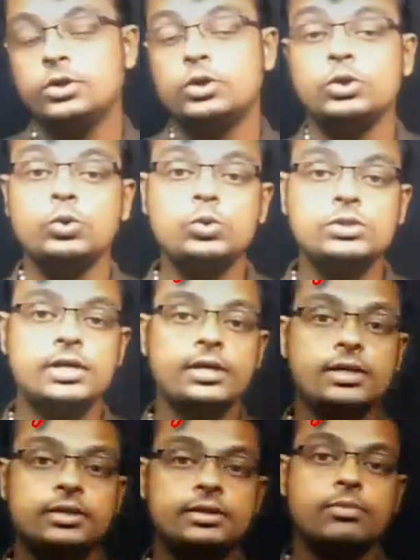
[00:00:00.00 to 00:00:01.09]

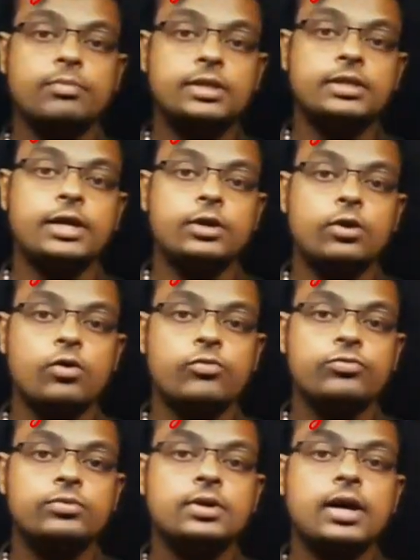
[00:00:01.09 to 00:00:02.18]
using the method of
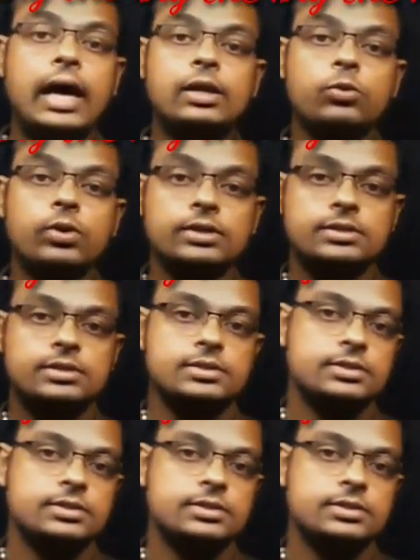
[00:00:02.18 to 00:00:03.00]
calculus.